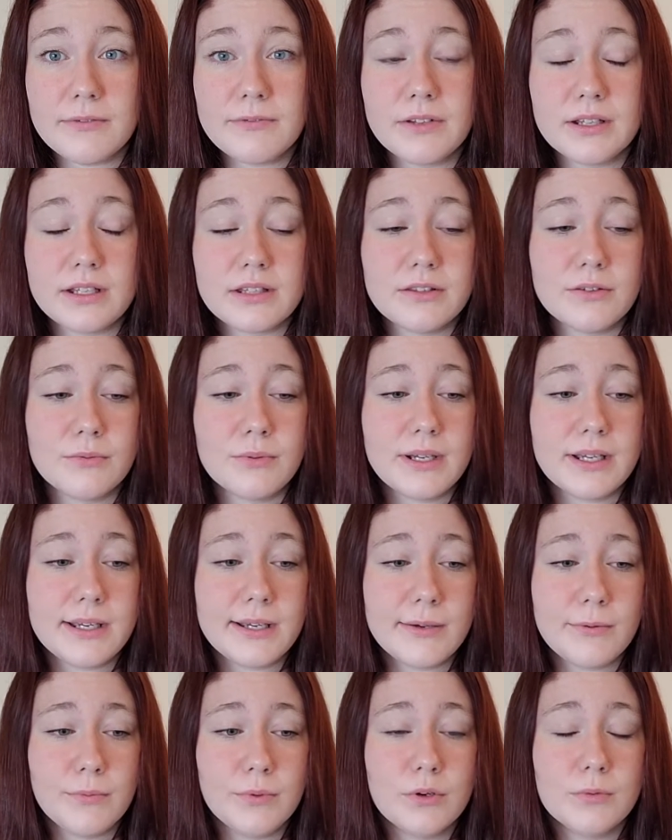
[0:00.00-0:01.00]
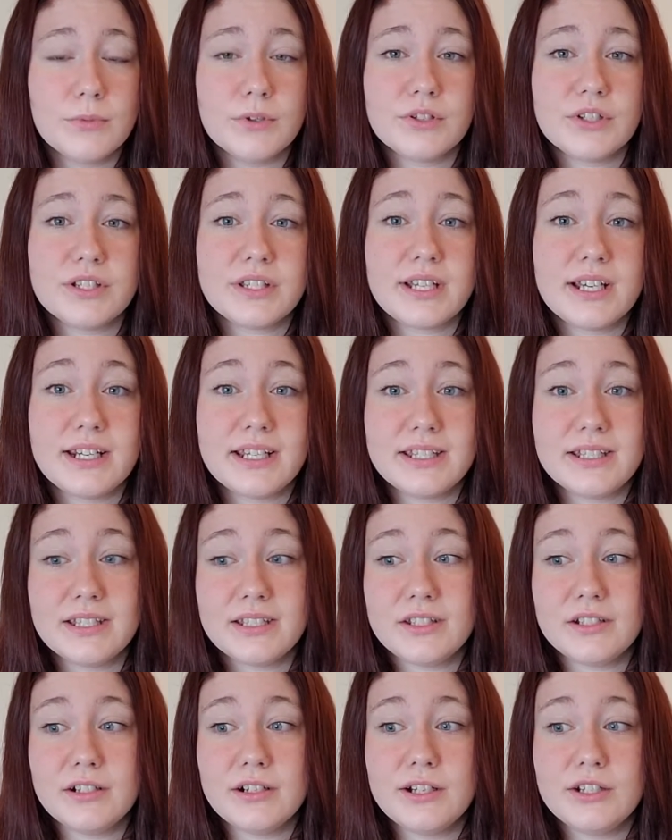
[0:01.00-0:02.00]
like the way Wilmer just kind of sits
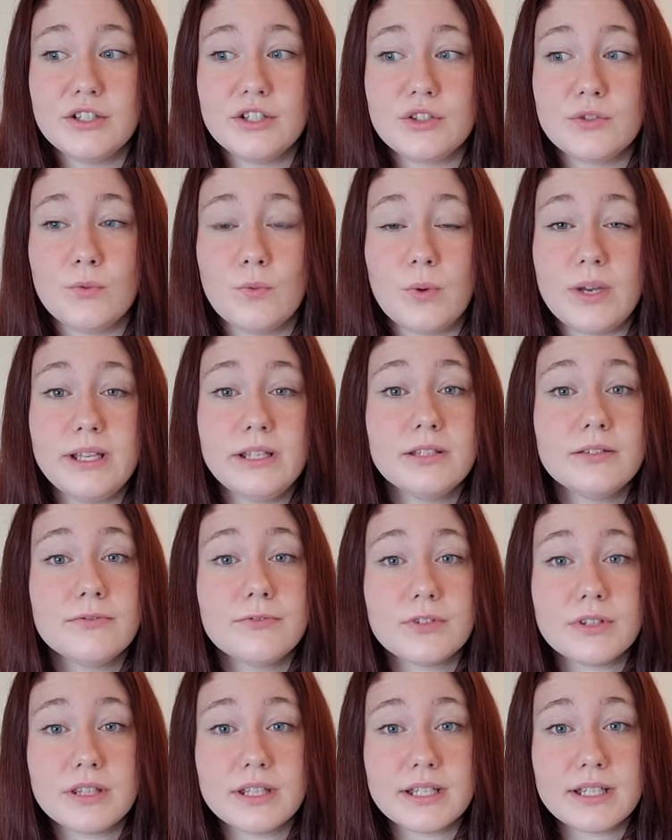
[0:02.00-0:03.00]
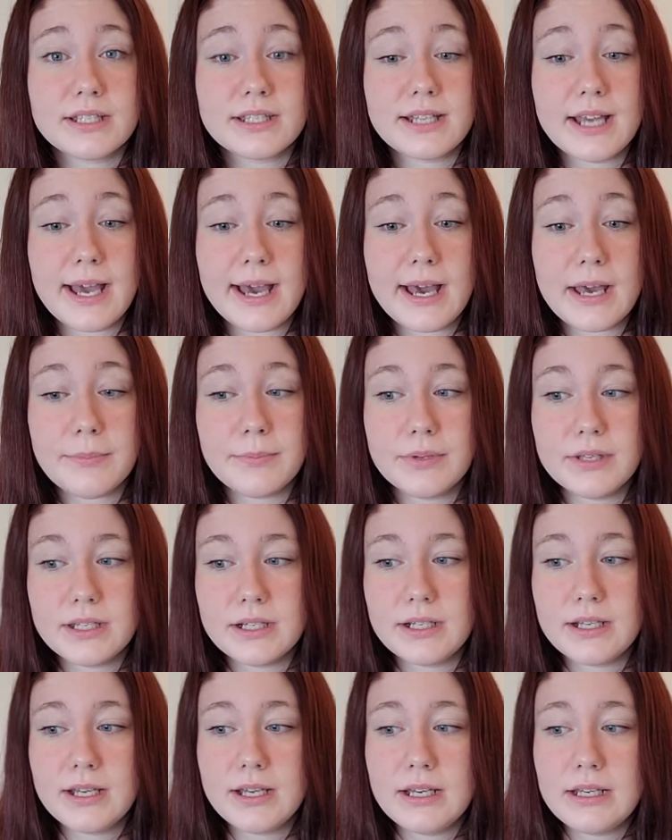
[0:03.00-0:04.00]
there and just waits for things to happen
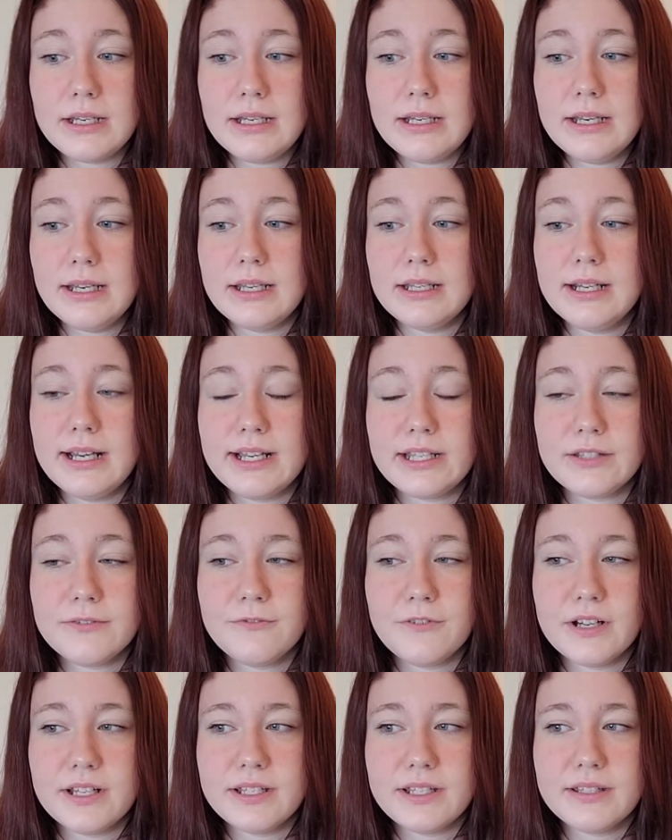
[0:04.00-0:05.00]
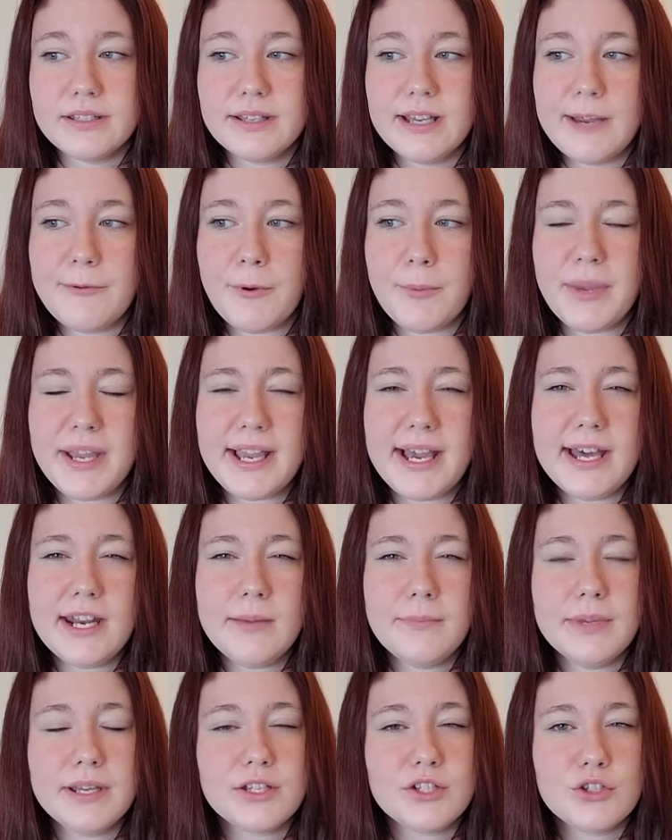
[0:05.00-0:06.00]
and has friends save him, it kind of
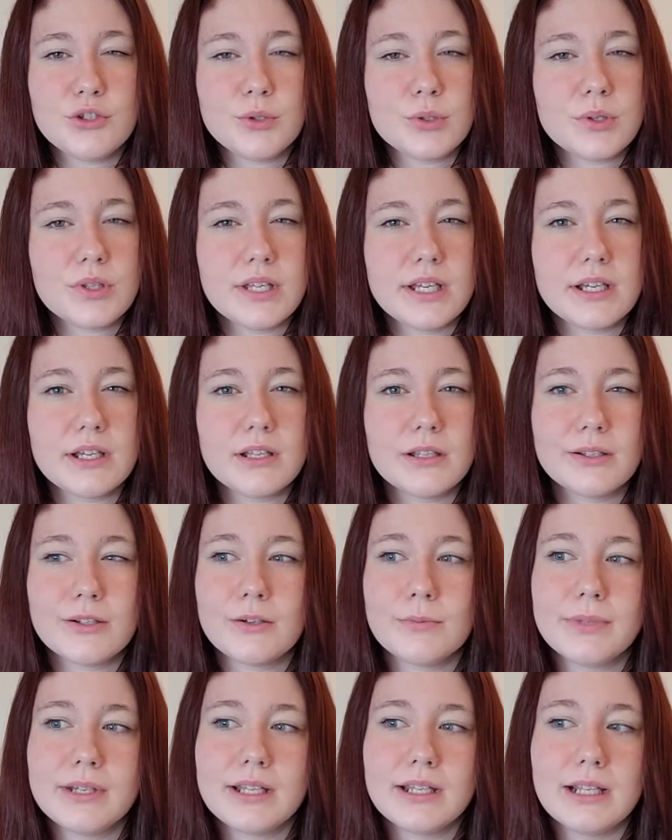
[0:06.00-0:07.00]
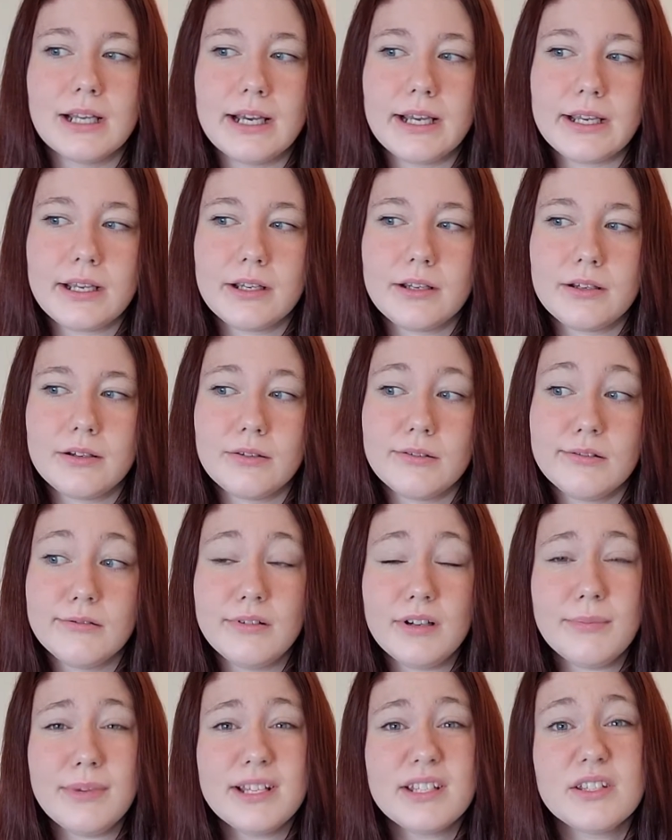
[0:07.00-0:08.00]
makes you think a little bit like, what
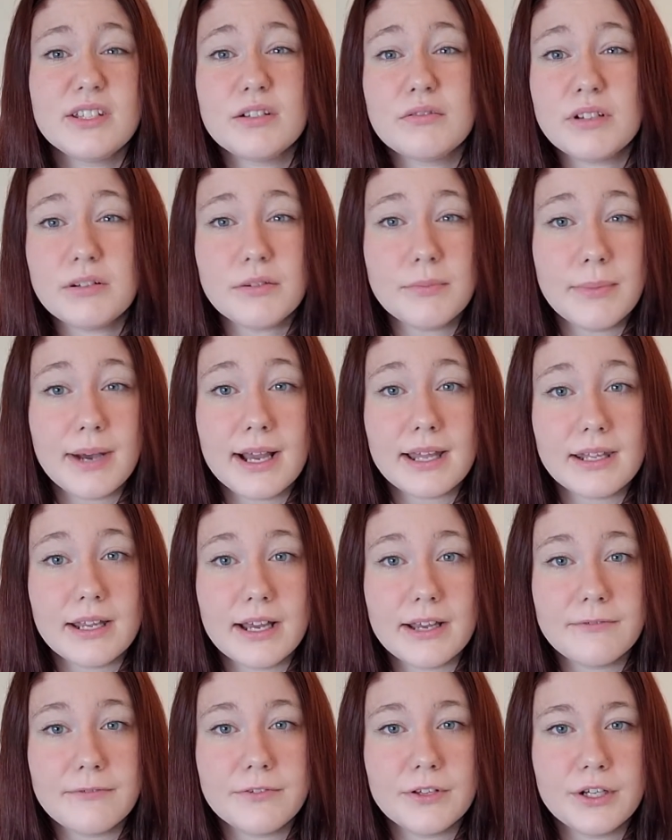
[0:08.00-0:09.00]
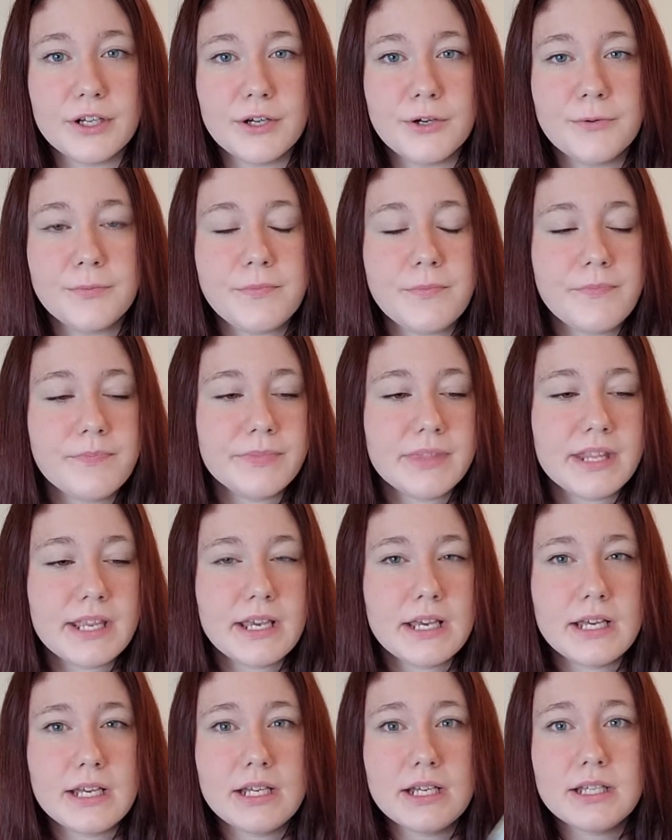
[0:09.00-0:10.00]
am I doing with my life, you know?
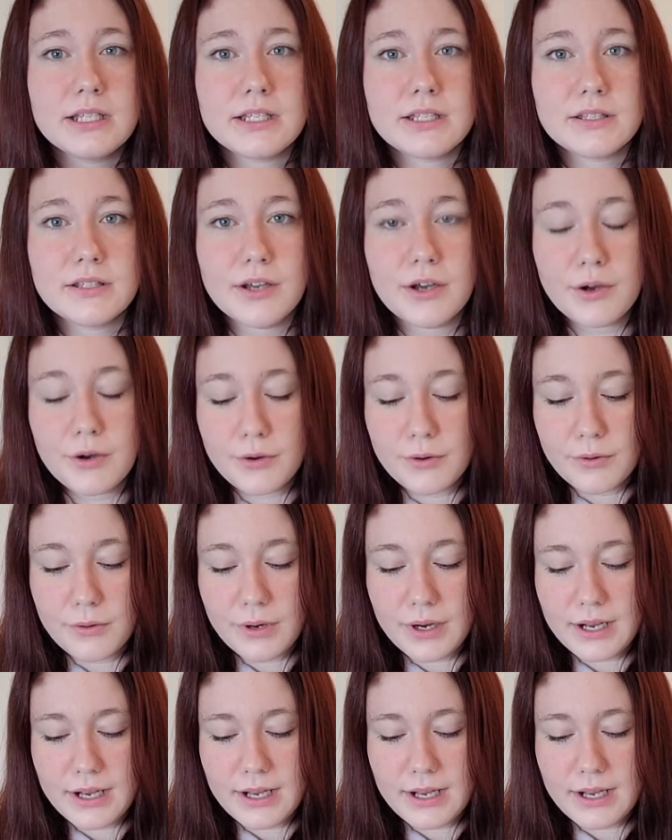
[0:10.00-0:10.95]
So